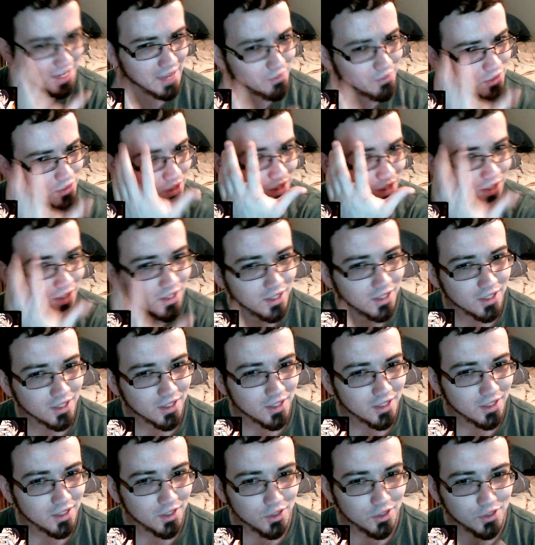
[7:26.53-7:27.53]
have the
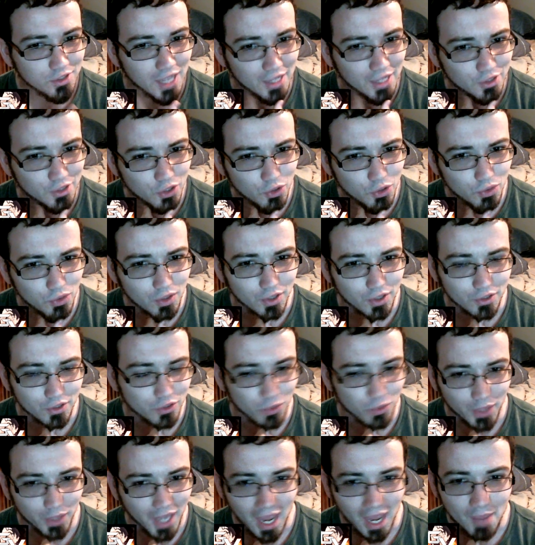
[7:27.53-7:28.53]
tattoo there,
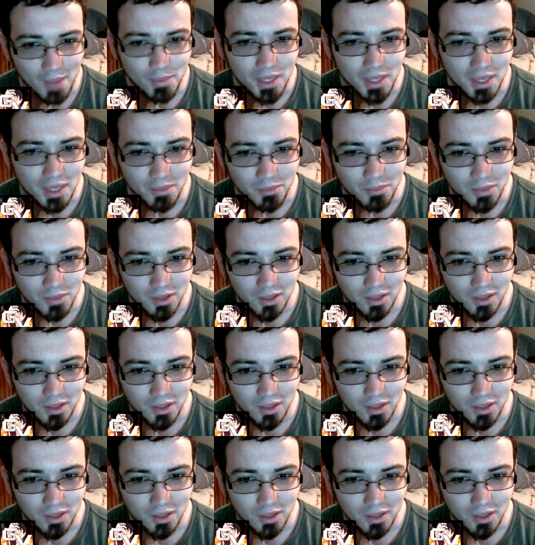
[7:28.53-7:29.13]
so it can't be him.